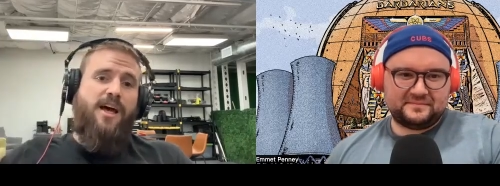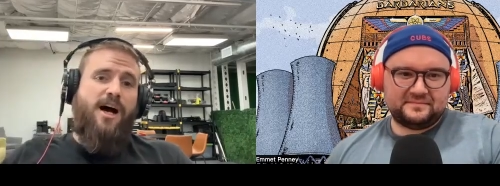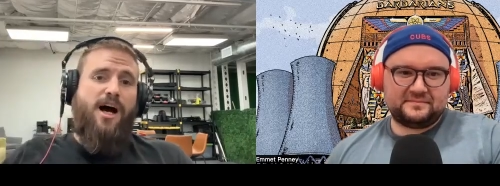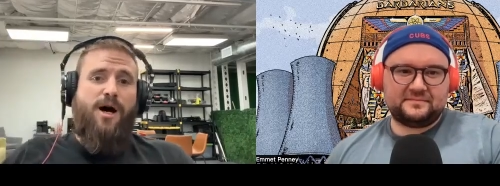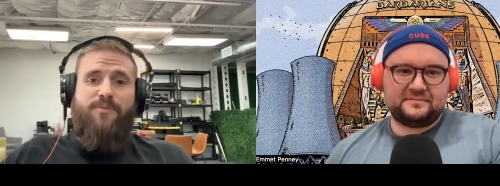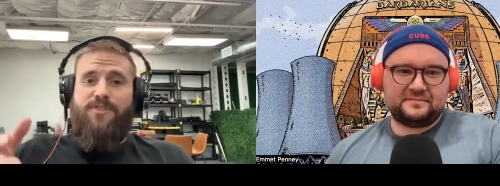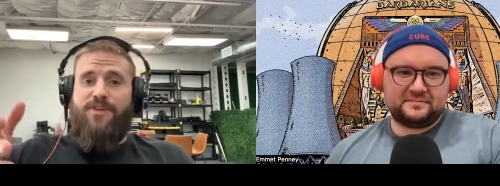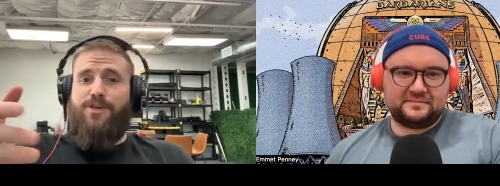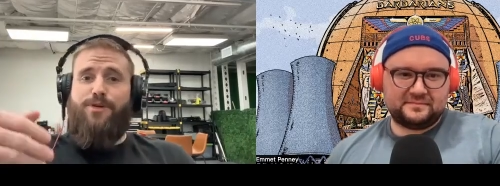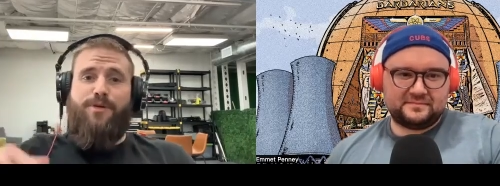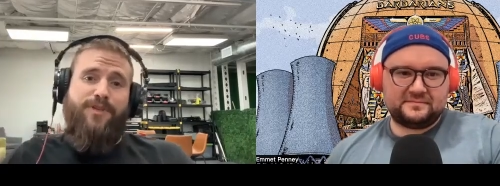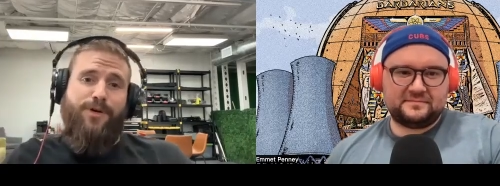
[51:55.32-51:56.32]
Speaker 1: um, for
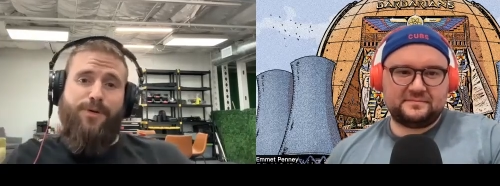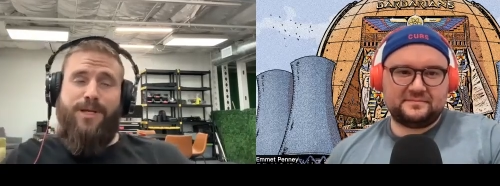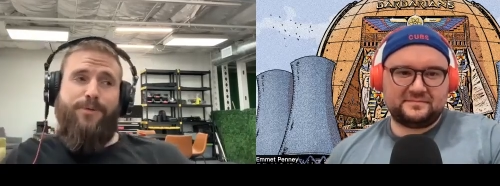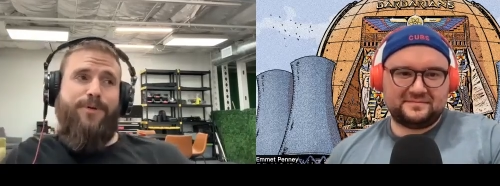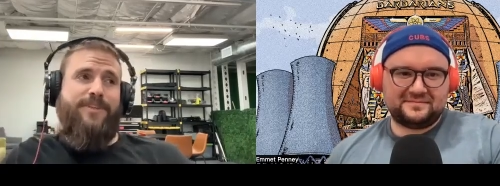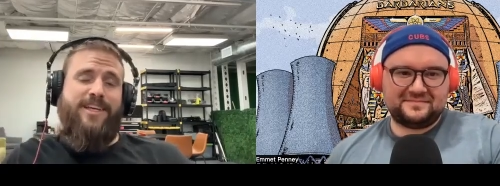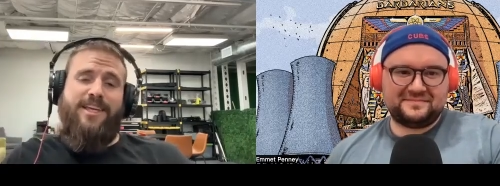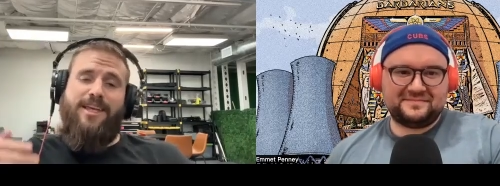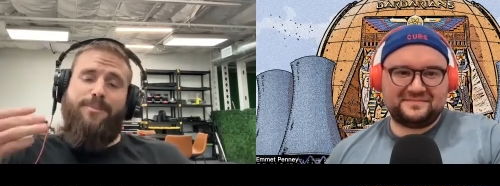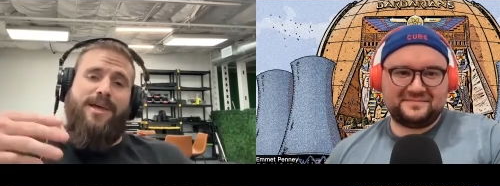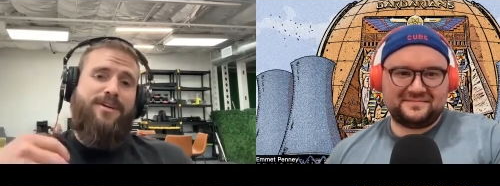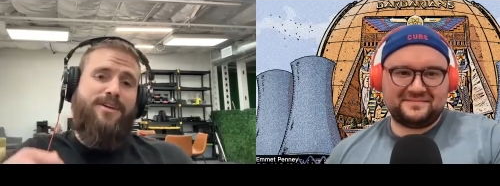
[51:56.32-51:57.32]
you. If you know anyone that can get
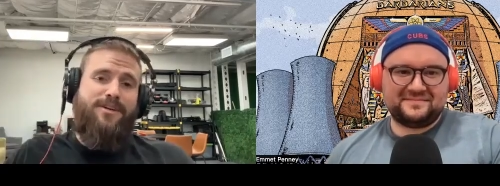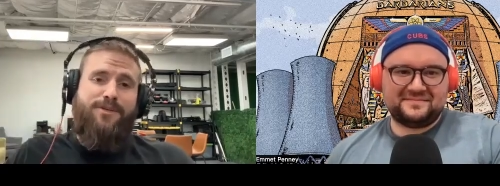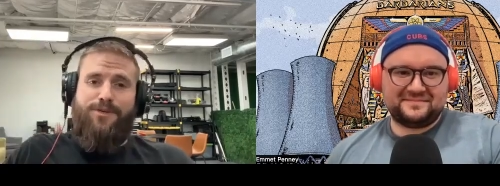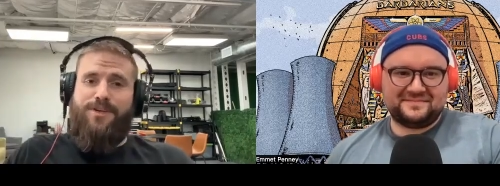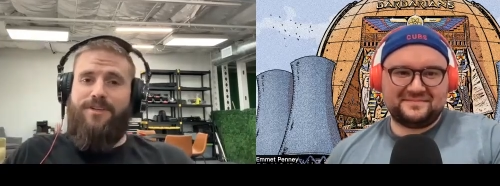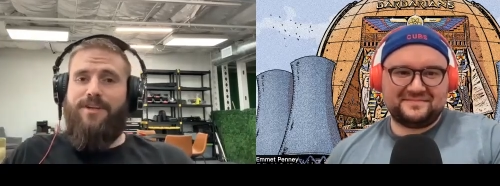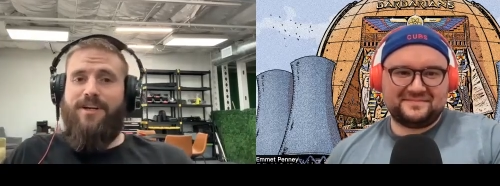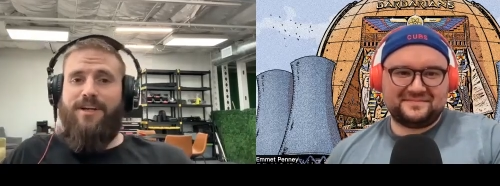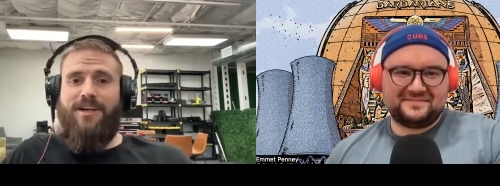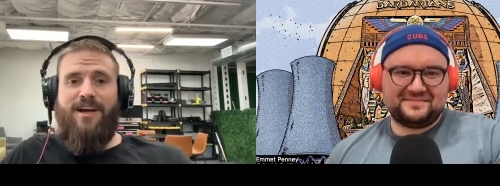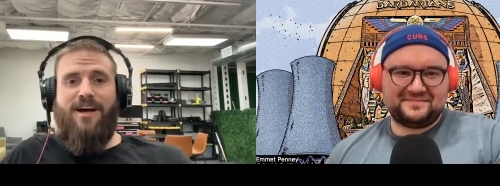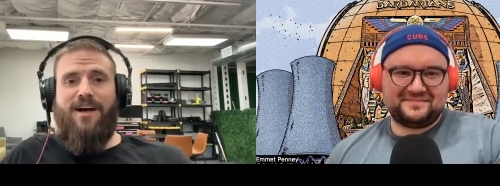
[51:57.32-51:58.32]
me out on a nuclear
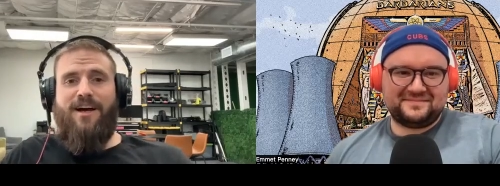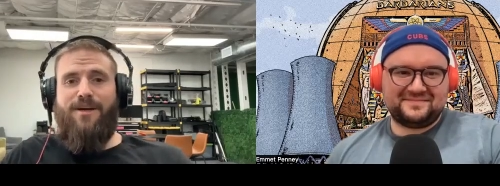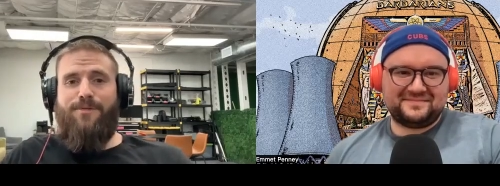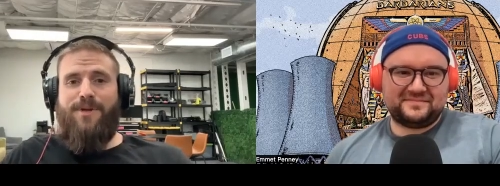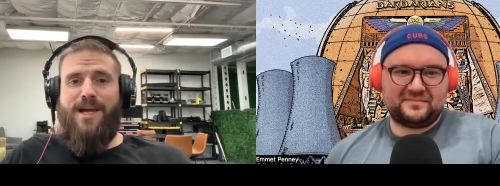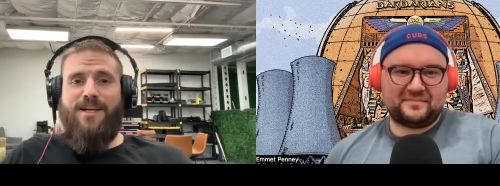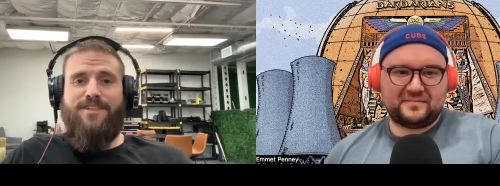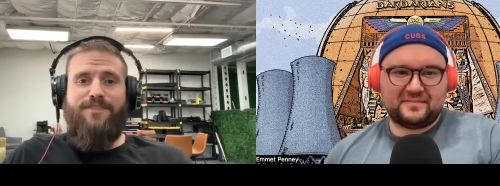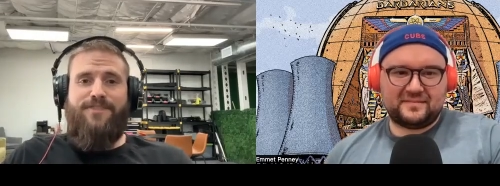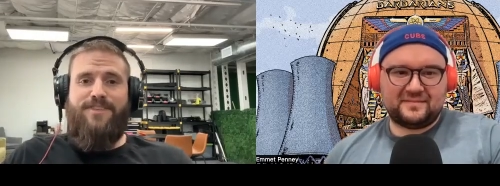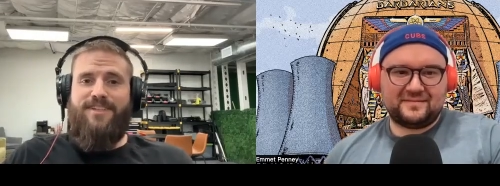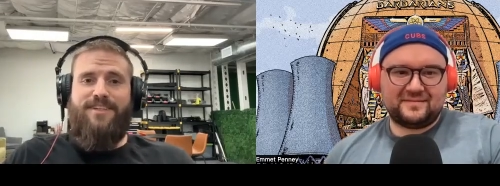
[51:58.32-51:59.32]
uh, reactor
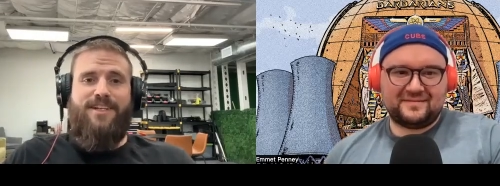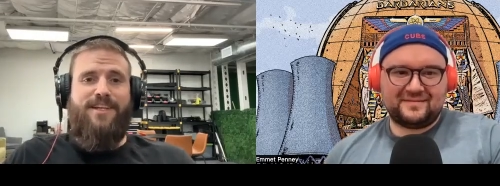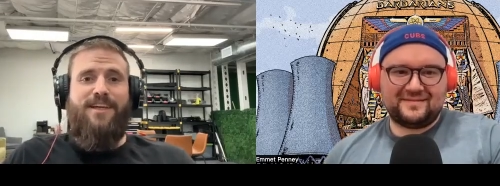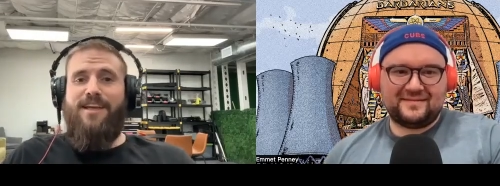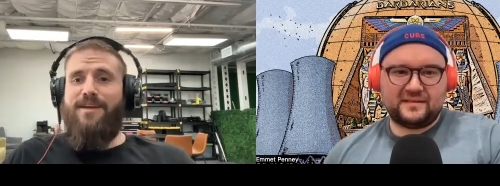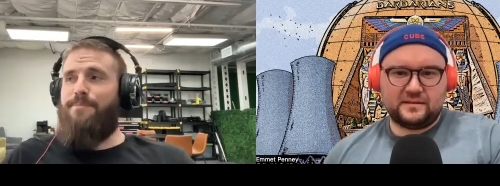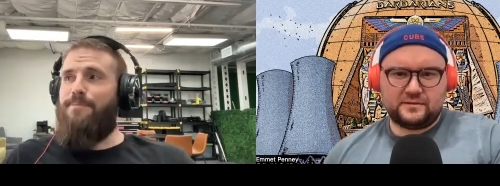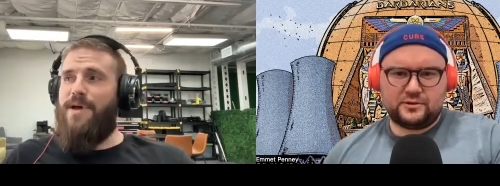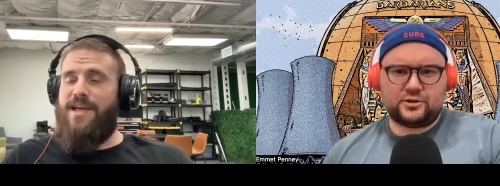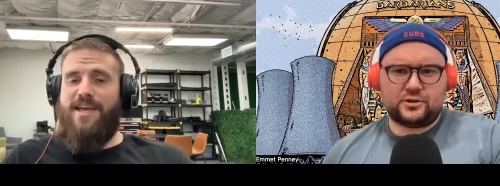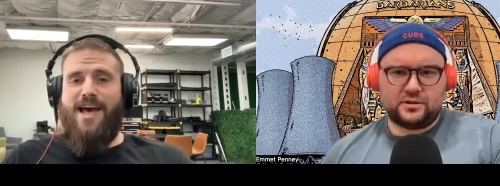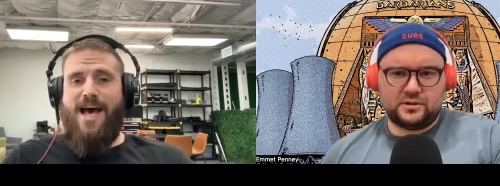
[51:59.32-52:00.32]
facility,
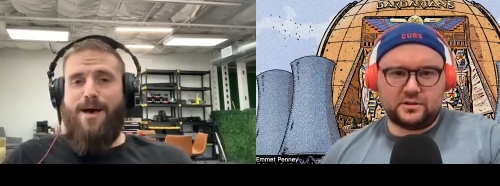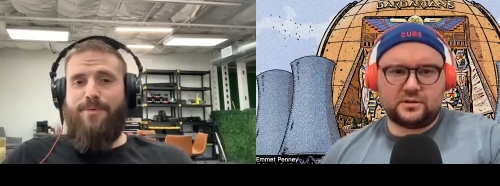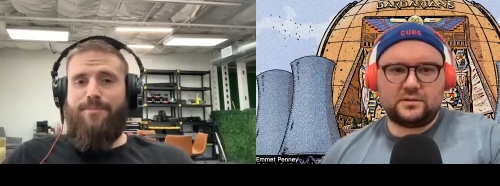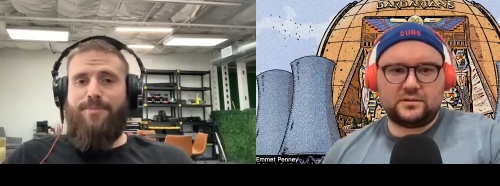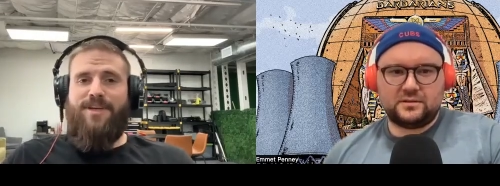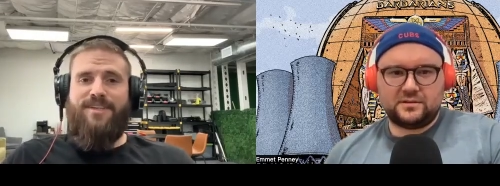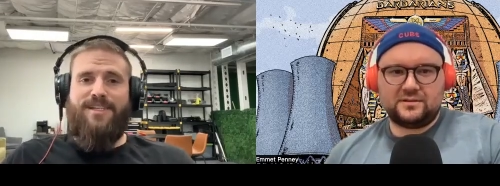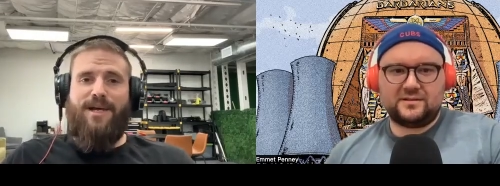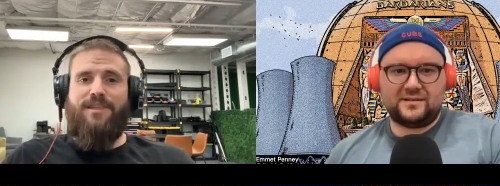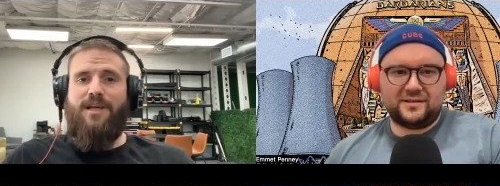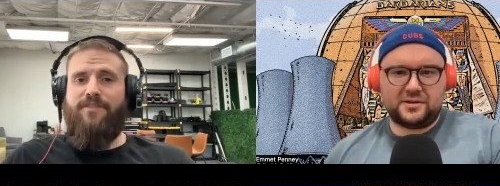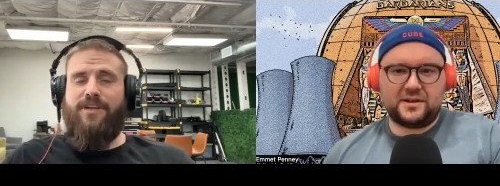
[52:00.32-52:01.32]
make sure. it happen because
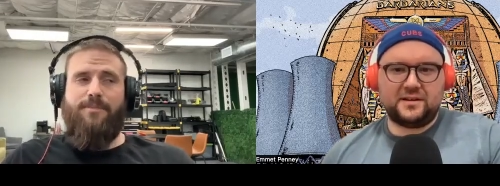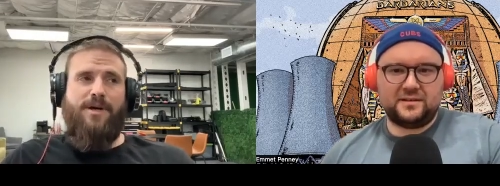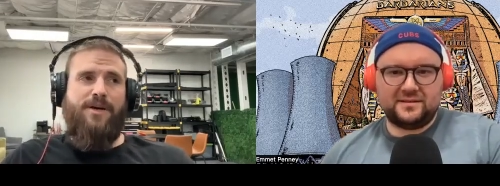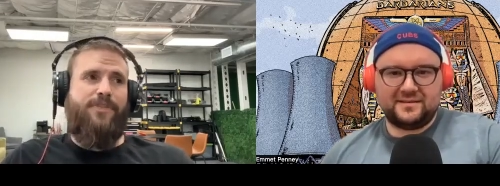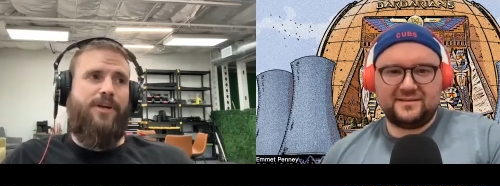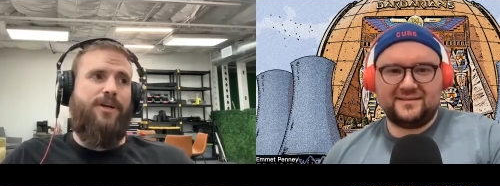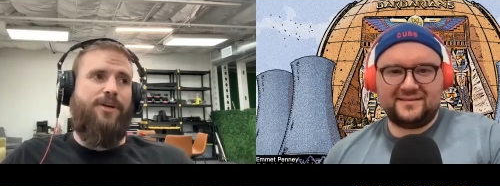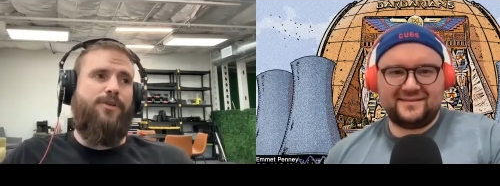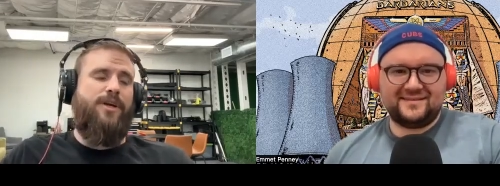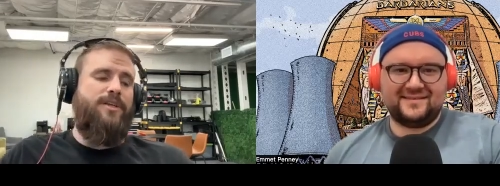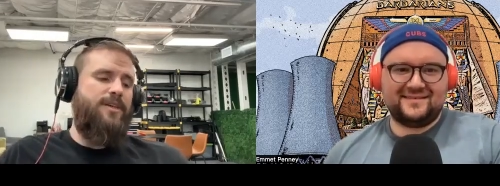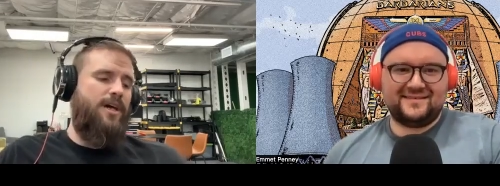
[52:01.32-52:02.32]
I'd love okay. to come out there and
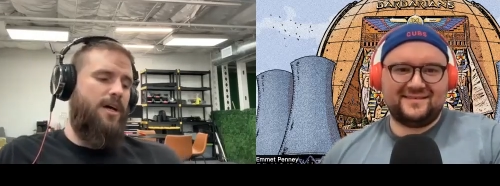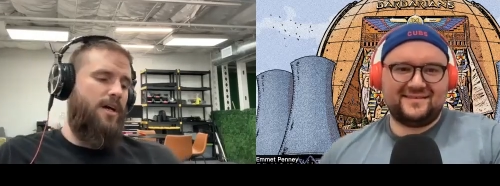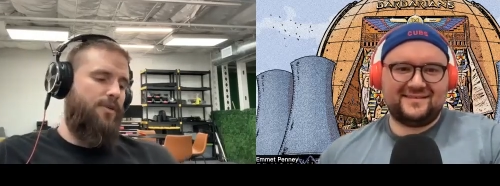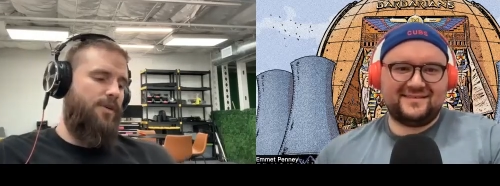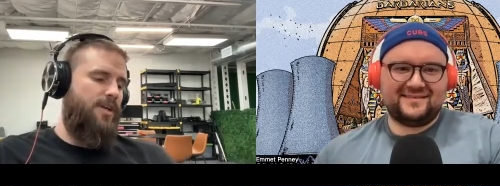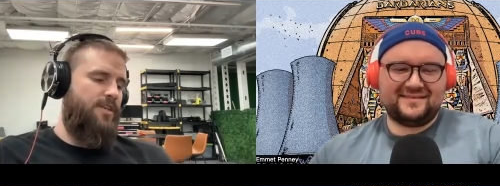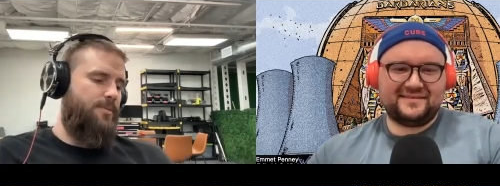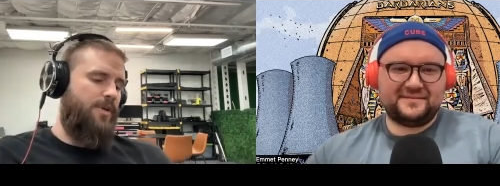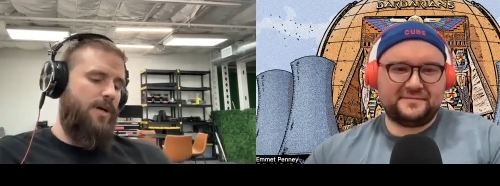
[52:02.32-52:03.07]
create uh, create some